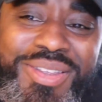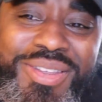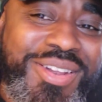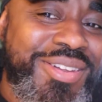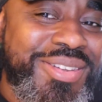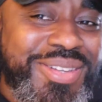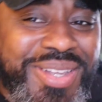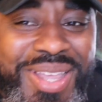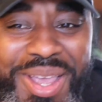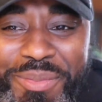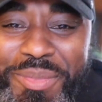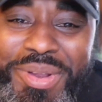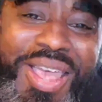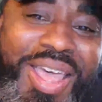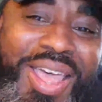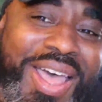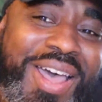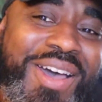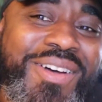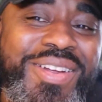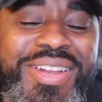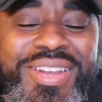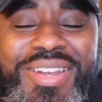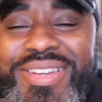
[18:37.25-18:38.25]
you know, coming
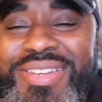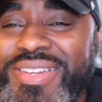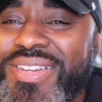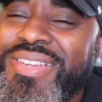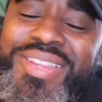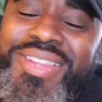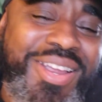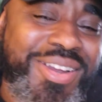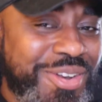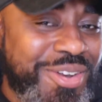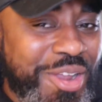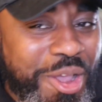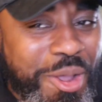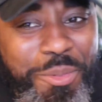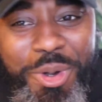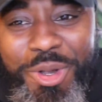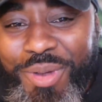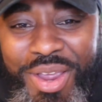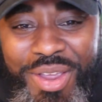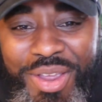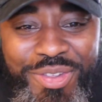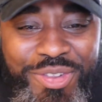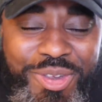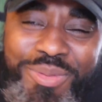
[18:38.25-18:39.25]
out," and he's like, "No, I'm going to
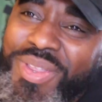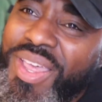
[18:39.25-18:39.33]
write you."